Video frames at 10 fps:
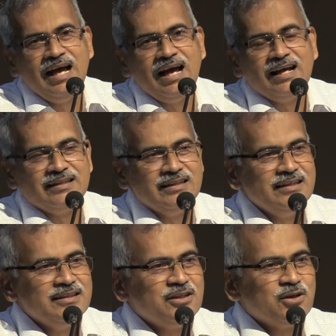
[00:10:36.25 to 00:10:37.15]
and
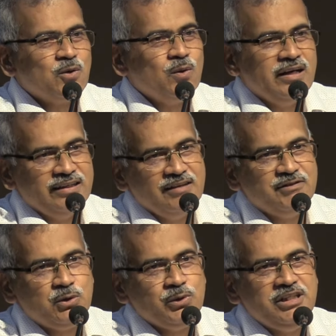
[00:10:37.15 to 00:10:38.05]
then and there
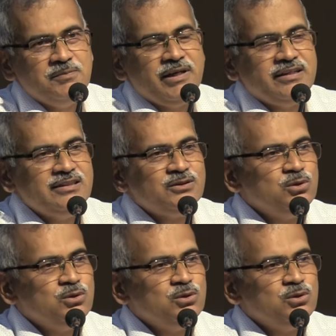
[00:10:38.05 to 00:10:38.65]
were two independents